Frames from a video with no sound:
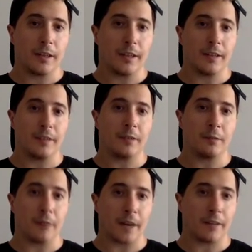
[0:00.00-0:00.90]
is in
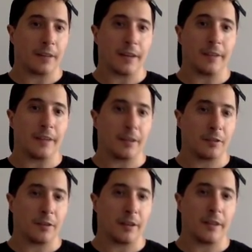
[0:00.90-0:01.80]
fact a
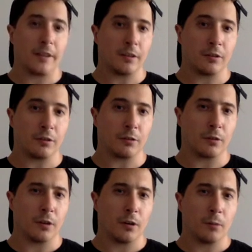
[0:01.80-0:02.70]
yesterday issue,
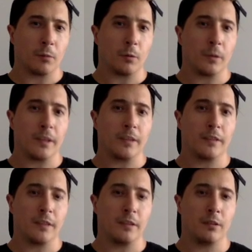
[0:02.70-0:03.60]
but we
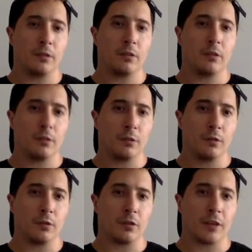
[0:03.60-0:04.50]
continue to
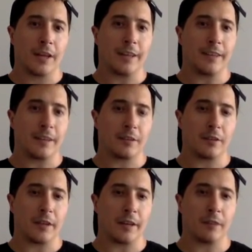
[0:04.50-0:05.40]
use
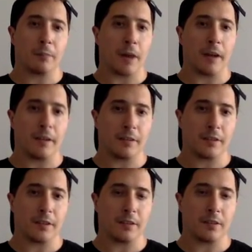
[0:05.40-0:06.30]
yesterday's
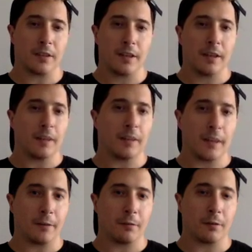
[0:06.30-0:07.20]
policies.
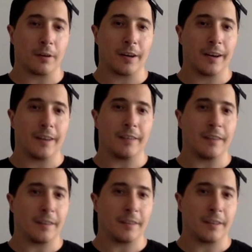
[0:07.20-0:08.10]
Therefore,
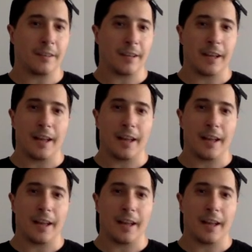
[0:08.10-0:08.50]
nothing